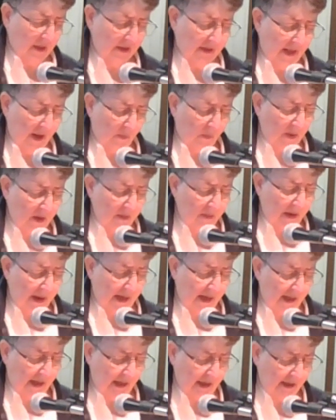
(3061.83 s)
that we
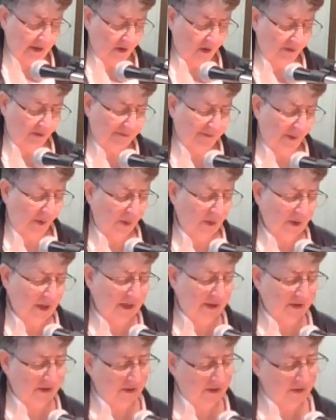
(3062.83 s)
may uh, go forward
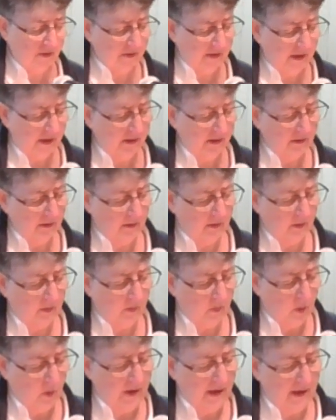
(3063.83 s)
into the new year
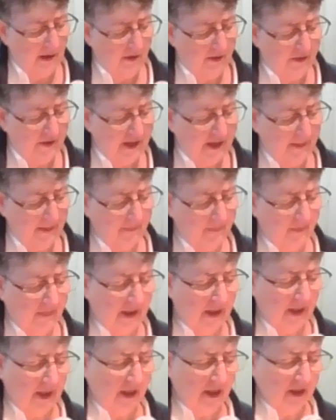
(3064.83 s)
more healthy,
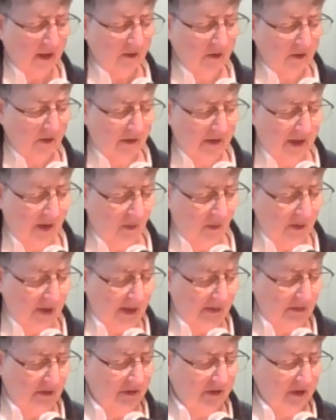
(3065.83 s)
so that we're
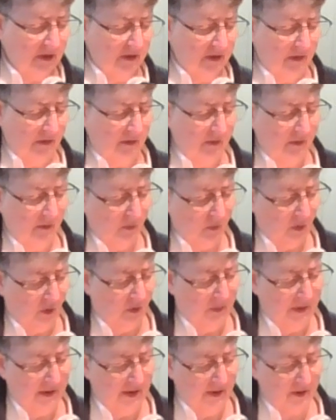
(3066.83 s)
able to do
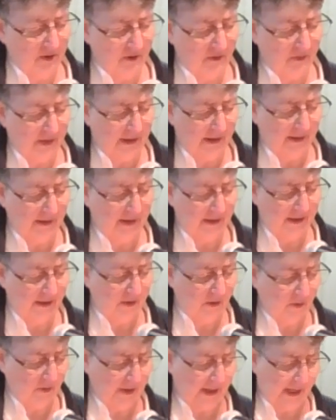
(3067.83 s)
more ministry
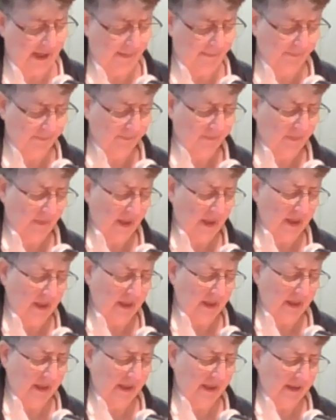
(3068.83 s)
in your name.
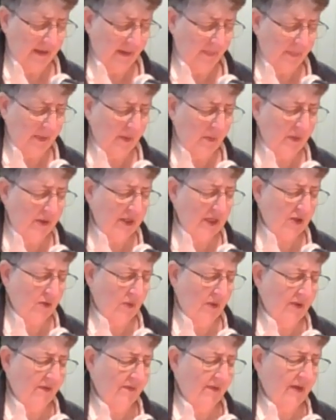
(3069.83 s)
And uh, be with
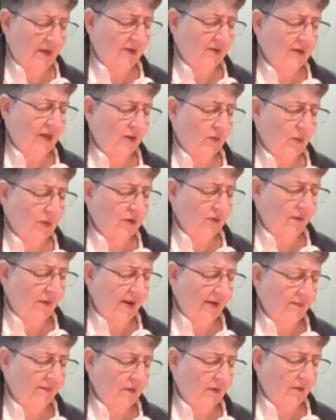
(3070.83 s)
each one of us as we
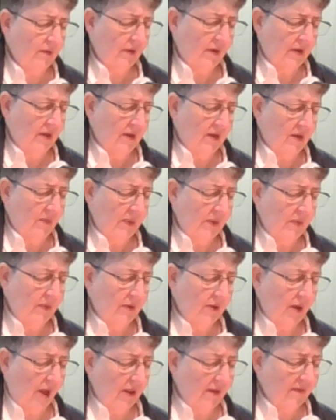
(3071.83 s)
travel, be
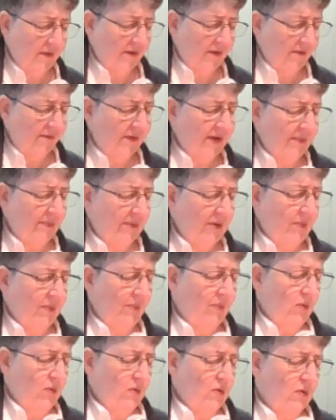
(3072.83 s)
with all of our family
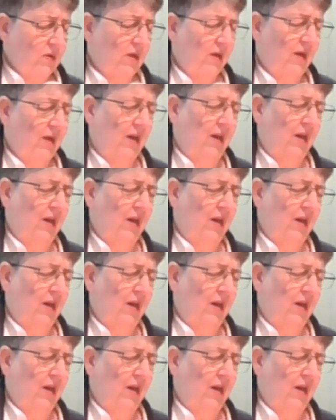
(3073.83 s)
members.